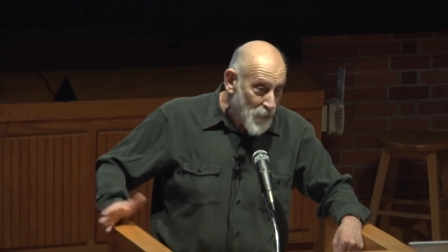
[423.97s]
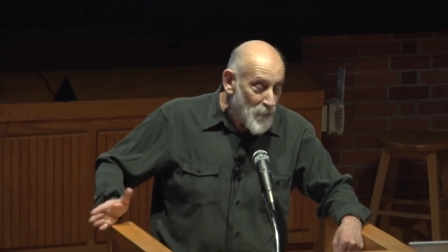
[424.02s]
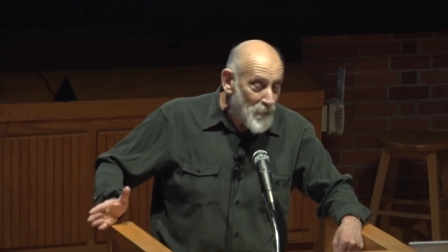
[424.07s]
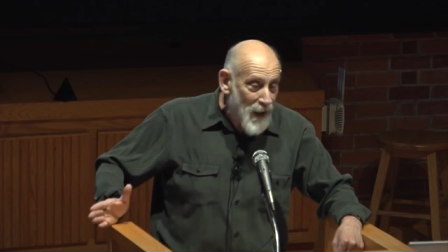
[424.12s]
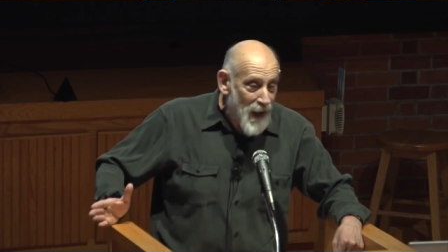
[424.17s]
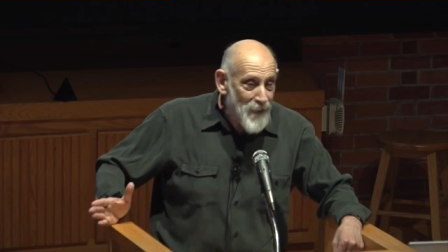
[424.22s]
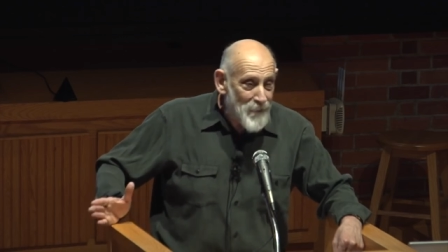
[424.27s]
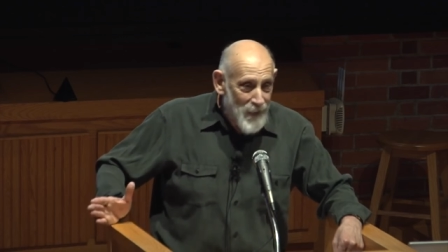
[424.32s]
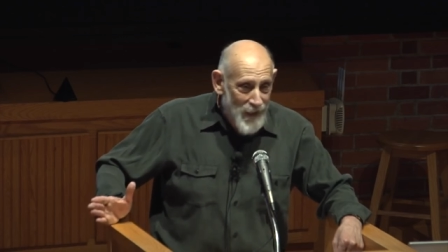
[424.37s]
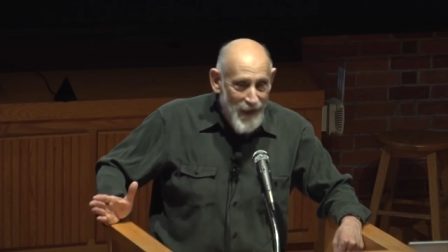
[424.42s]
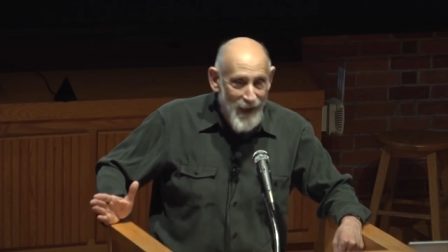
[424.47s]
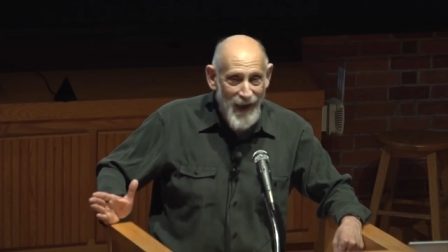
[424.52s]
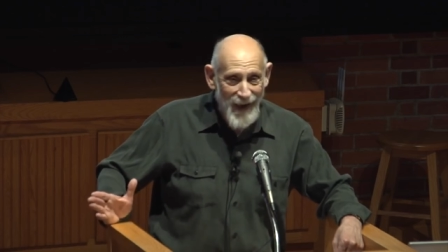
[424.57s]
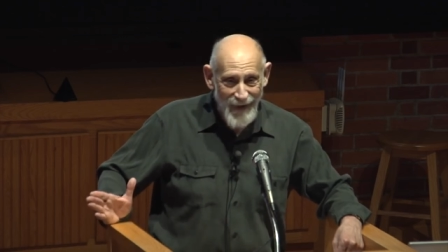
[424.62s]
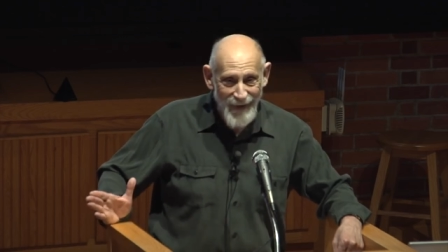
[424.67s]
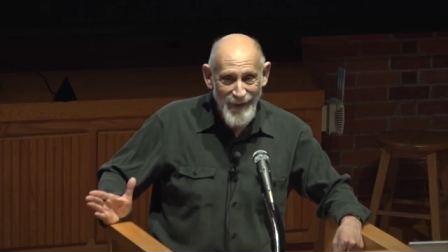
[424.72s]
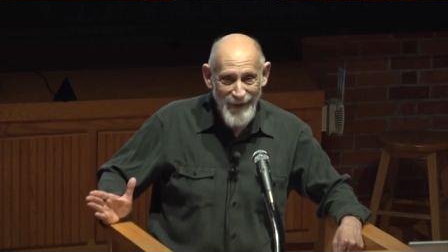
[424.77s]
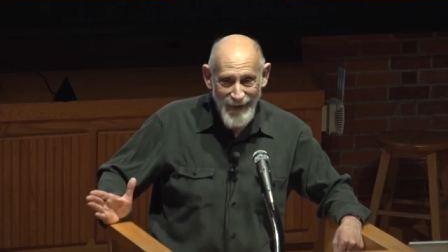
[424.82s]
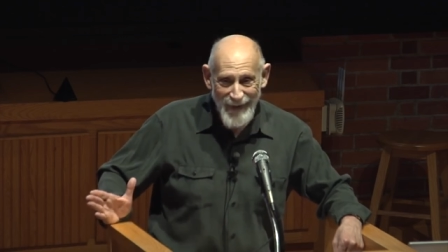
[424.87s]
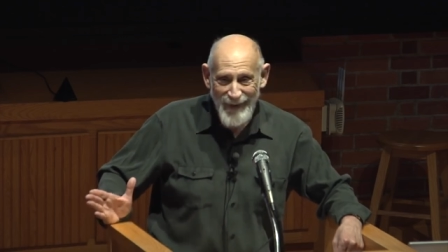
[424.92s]
well, maybe.
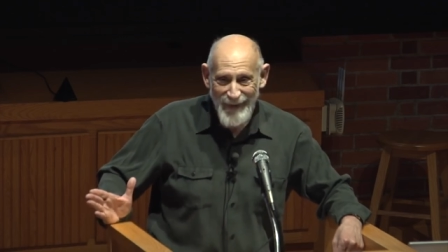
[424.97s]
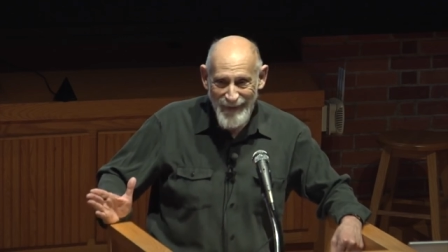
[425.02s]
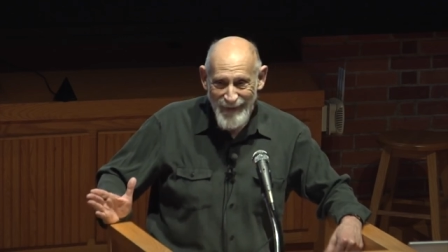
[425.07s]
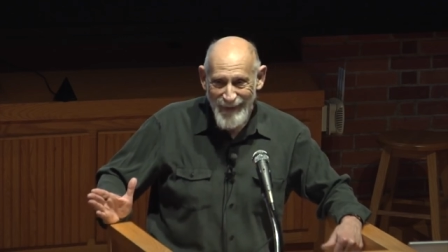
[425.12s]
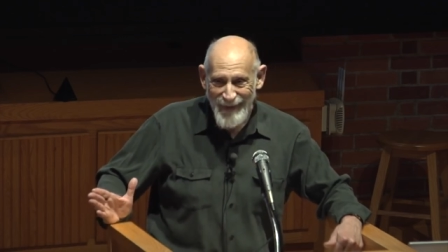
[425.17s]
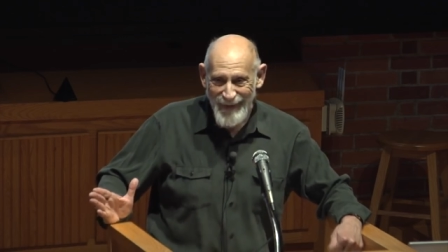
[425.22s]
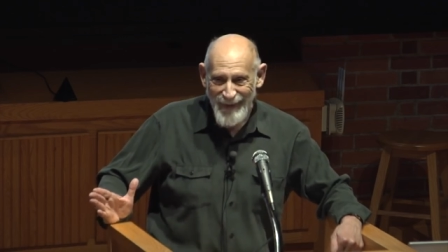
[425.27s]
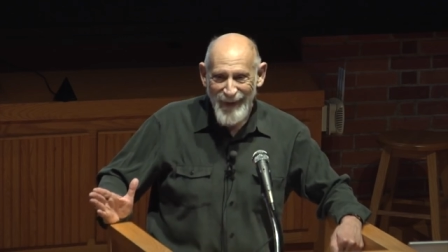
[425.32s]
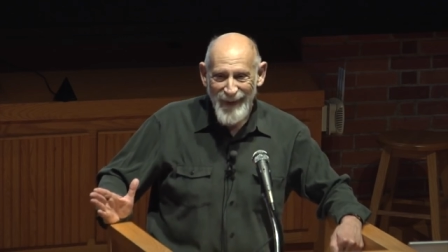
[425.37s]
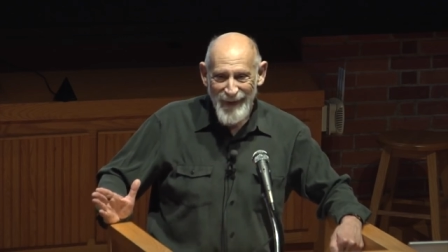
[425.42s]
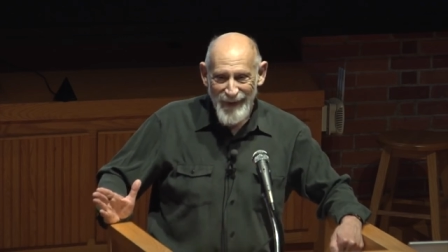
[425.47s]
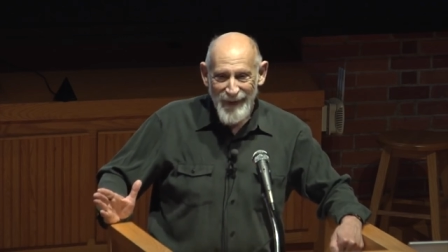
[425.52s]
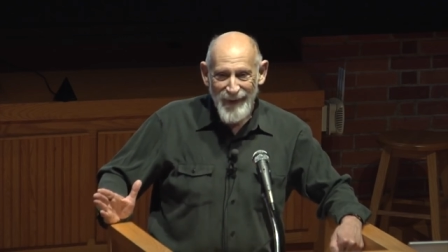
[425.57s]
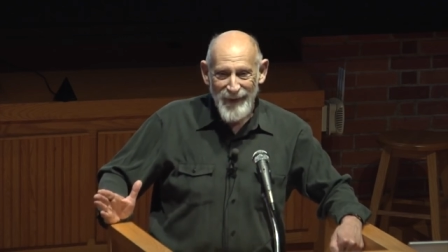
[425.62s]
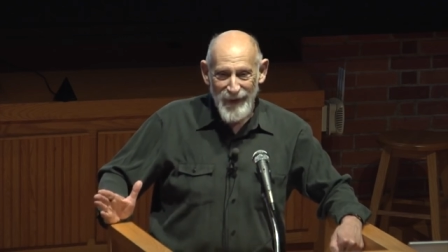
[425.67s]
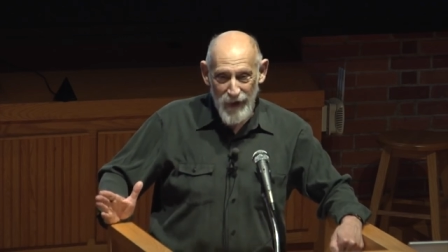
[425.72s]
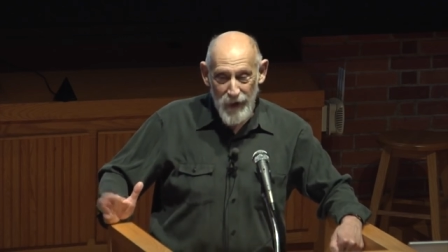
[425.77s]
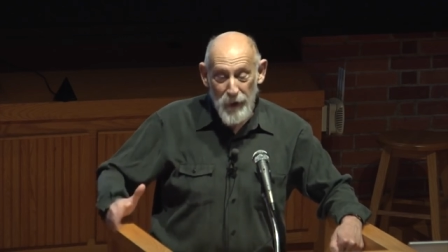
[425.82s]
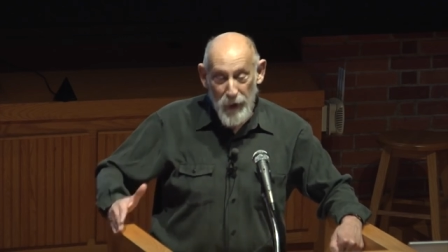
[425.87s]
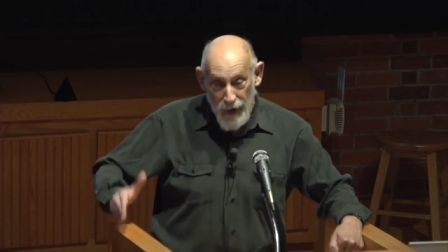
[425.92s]

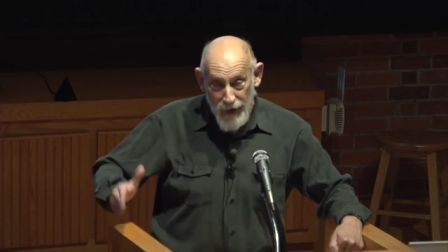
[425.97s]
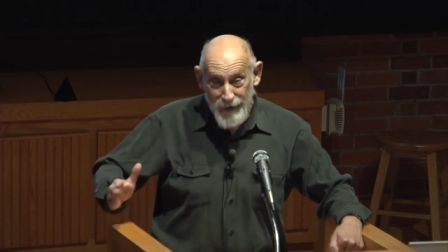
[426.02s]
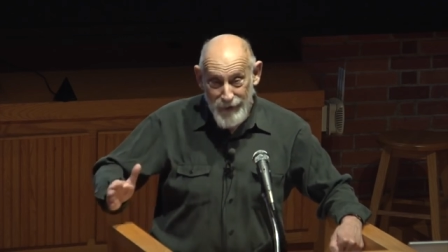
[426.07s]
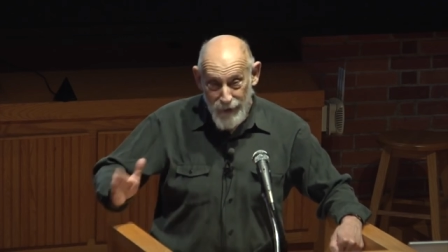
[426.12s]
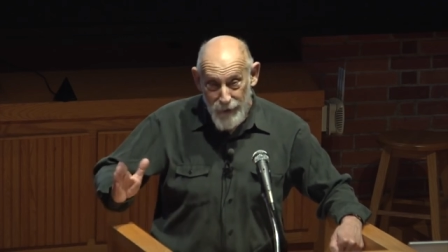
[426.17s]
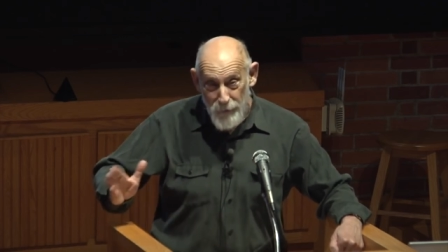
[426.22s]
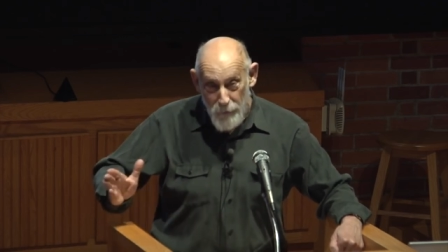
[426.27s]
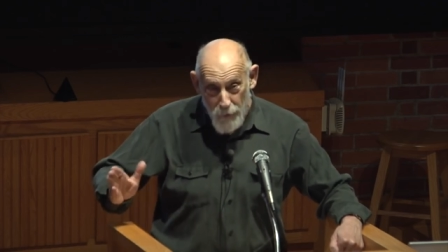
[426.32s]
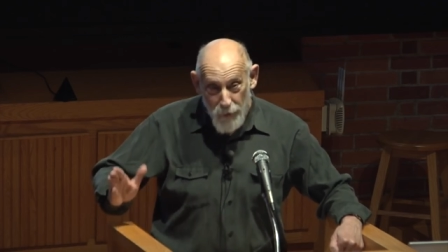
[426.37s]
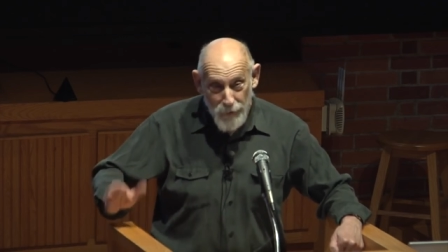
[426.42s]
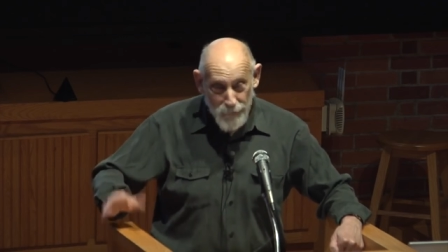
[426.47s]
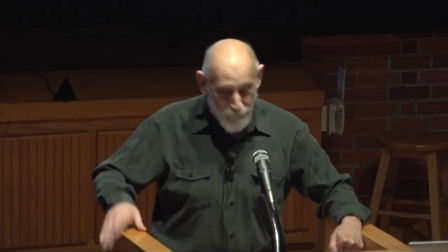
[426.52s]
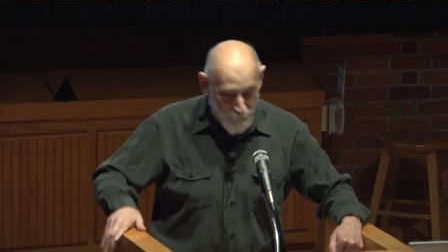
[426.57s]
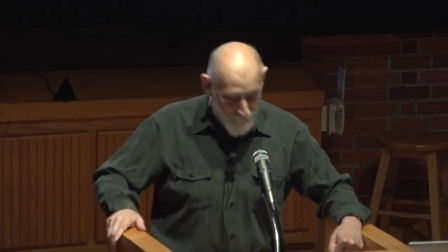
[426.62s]
It did work